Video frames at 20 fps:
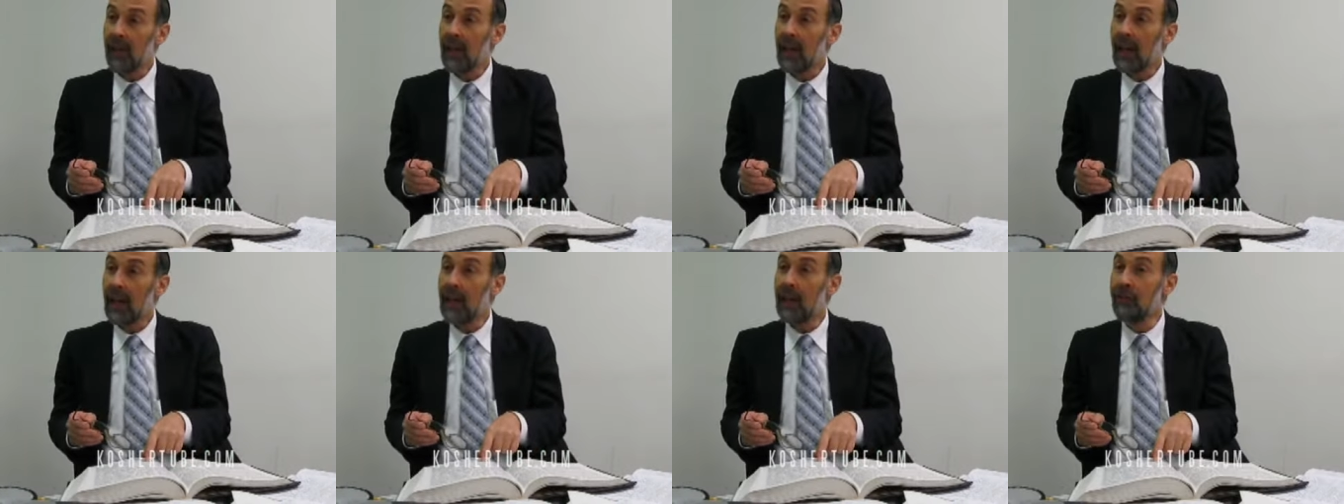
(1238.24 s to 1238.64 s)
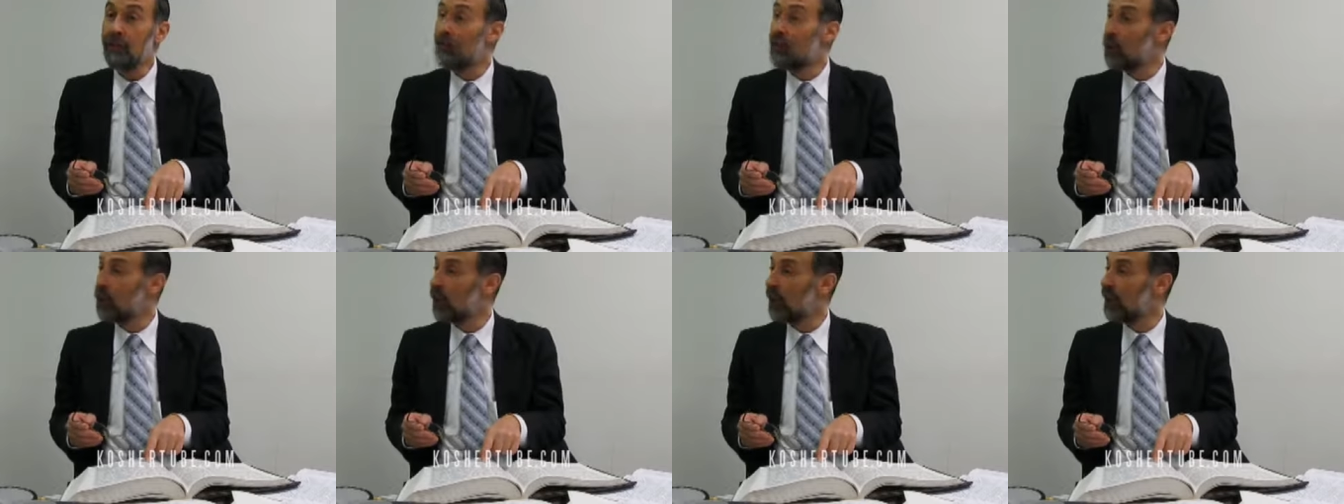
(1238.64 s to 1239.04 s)
and
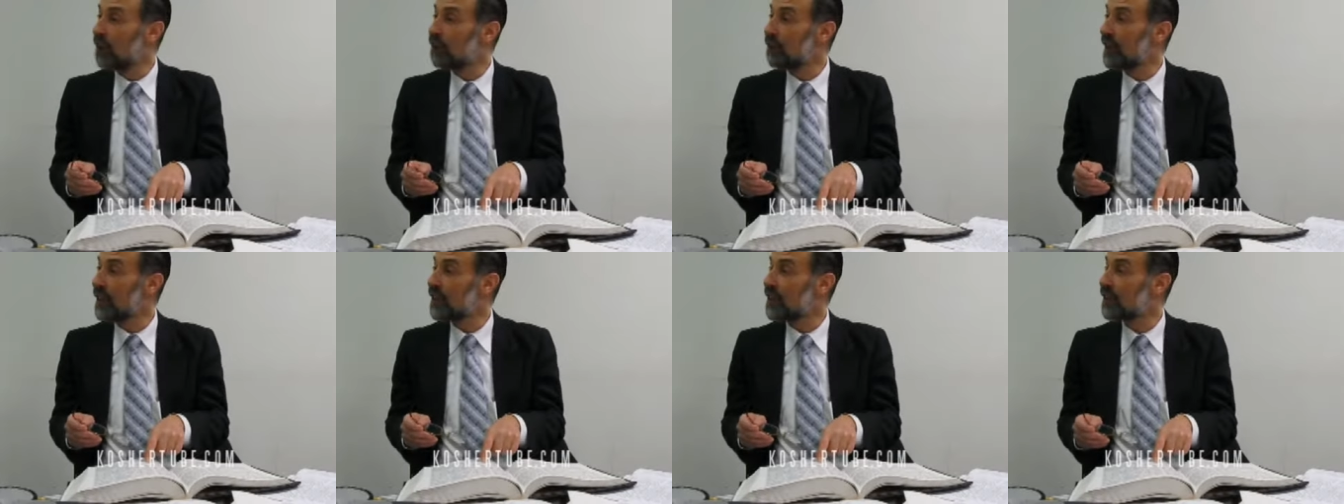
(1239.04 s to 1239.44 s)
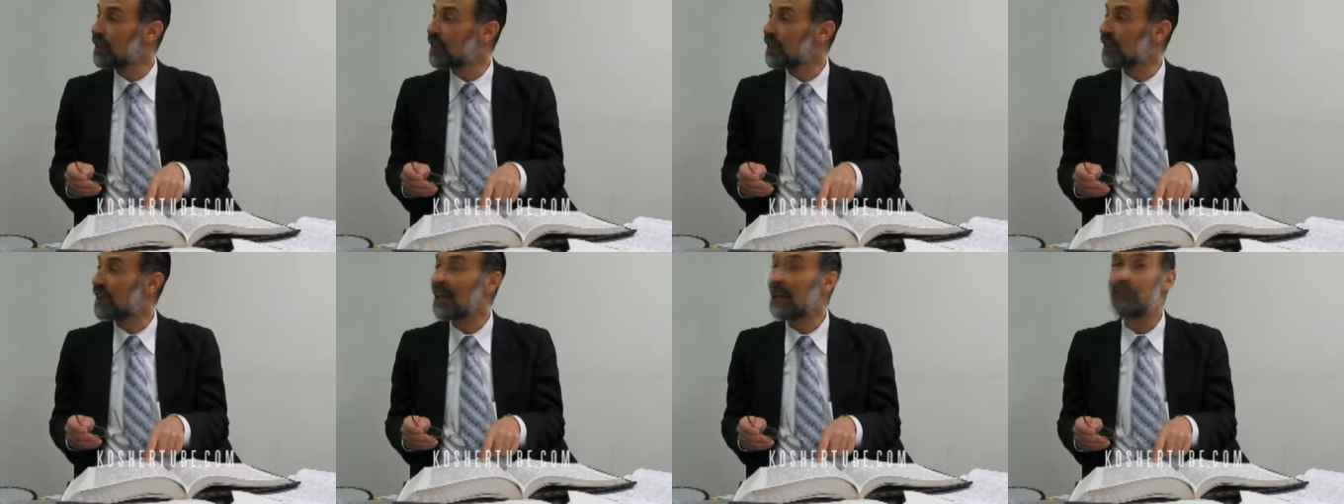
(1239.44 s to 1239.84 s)
nevuah in the Reisha of the
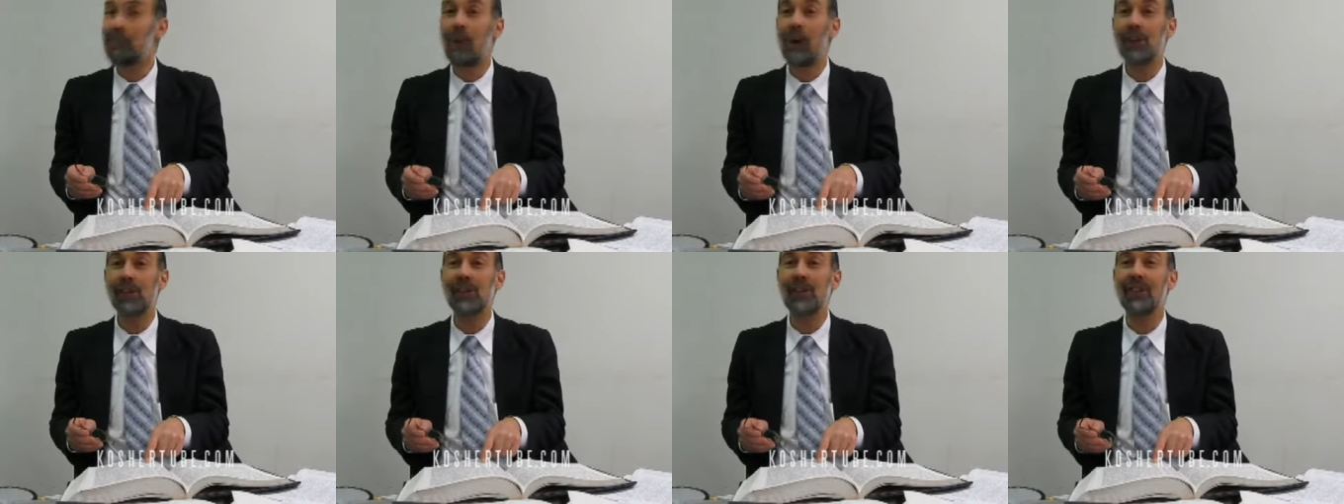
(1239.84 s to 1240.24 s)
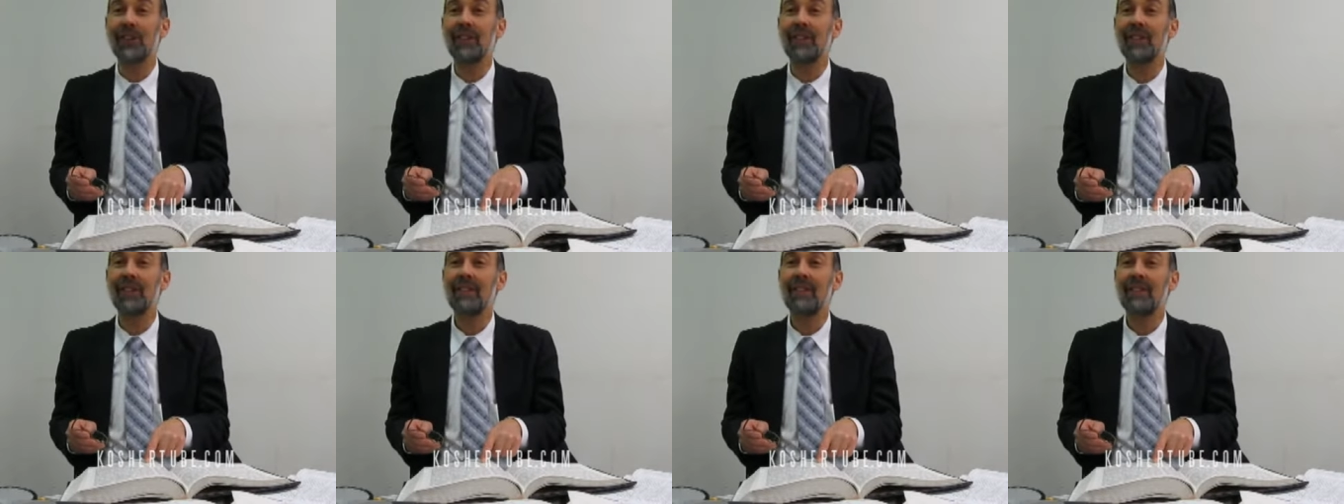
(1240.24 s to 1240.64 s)
same pasuk.
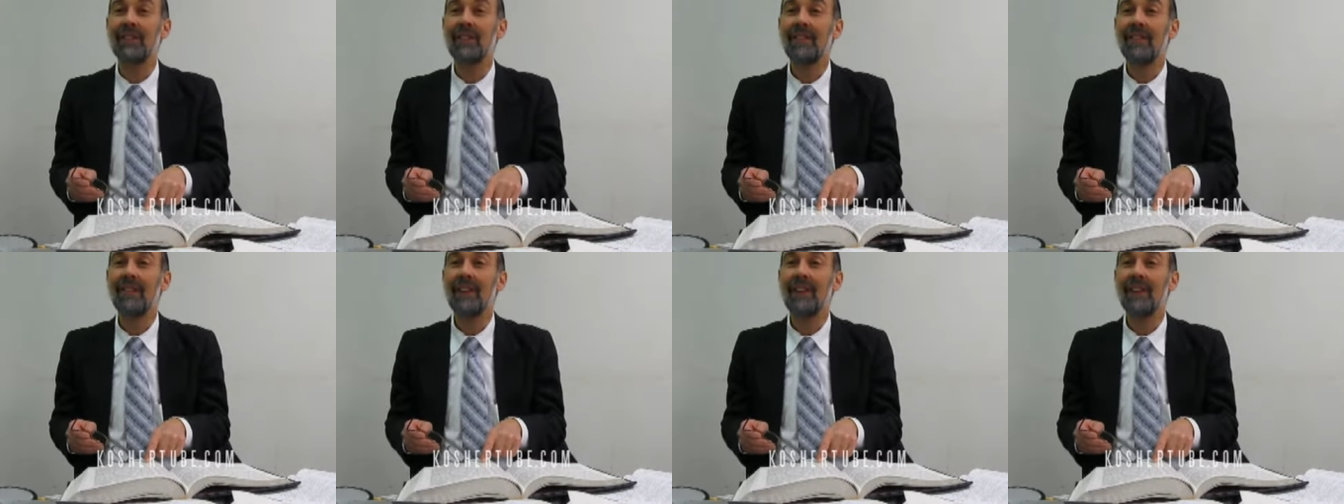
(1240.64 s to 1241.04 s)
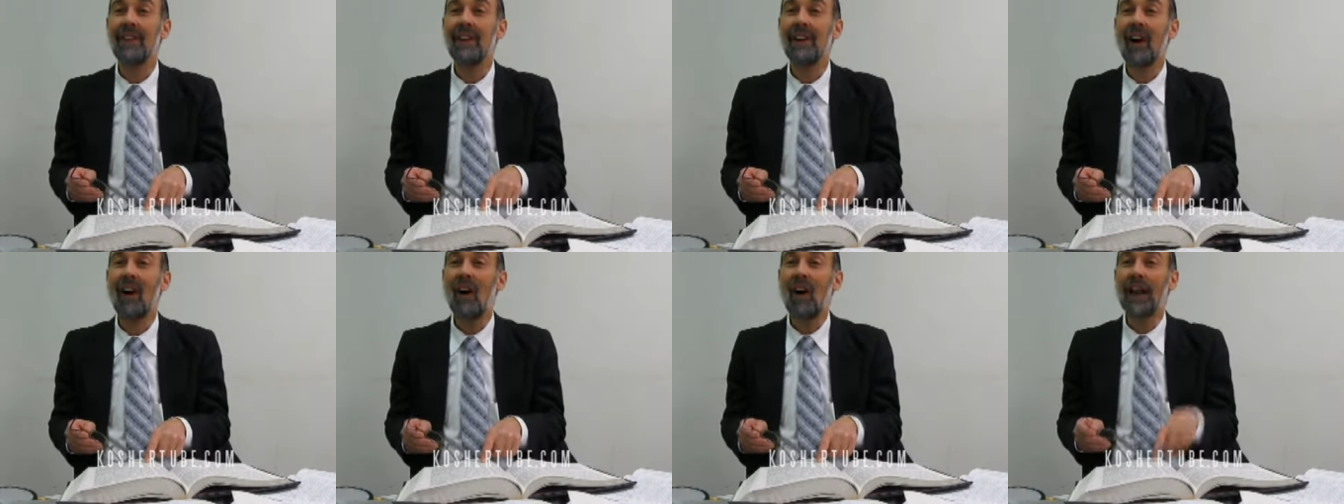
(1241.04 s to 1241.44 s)

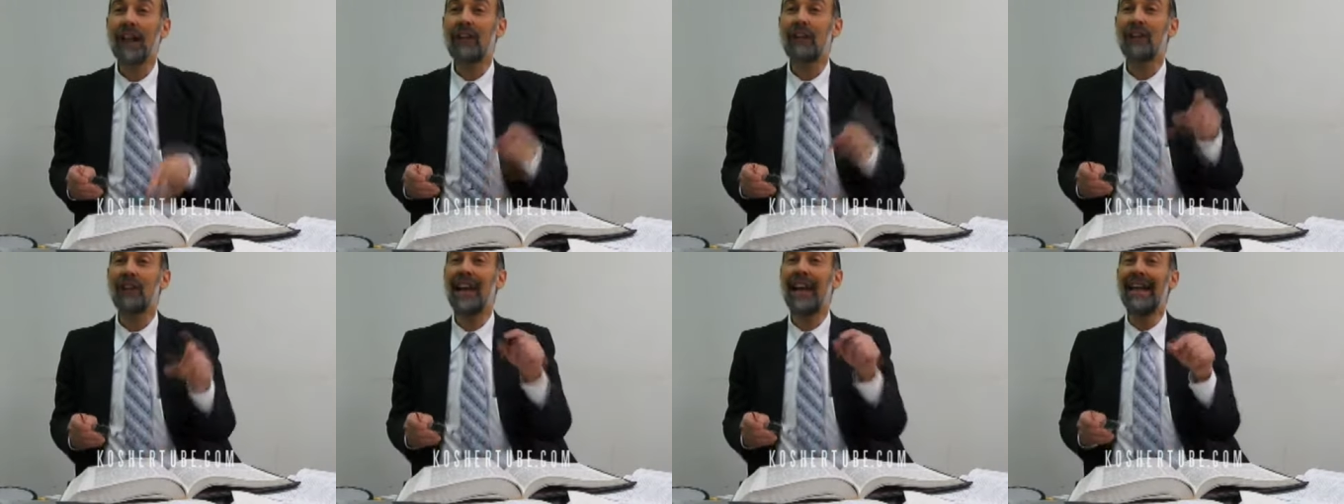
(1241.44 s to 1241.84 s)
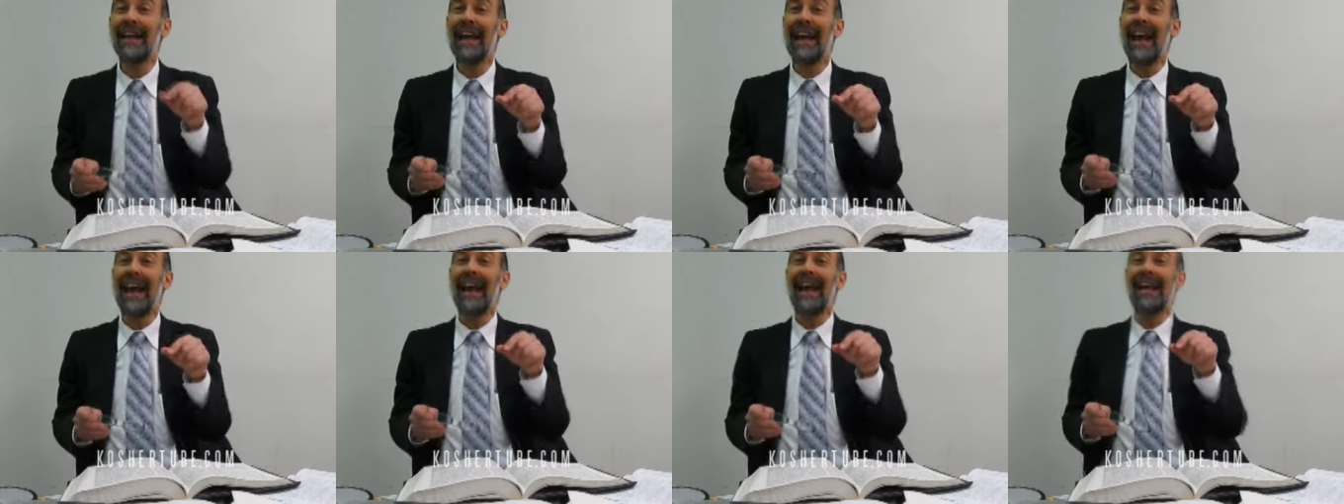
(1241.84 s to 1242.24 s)
I create
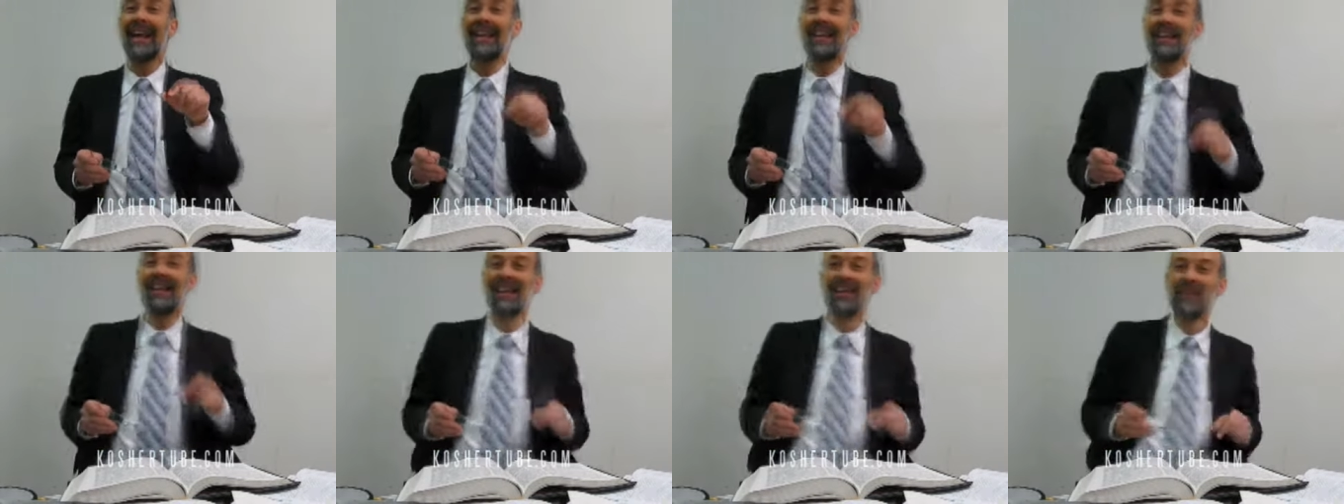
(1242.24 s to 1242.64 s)
a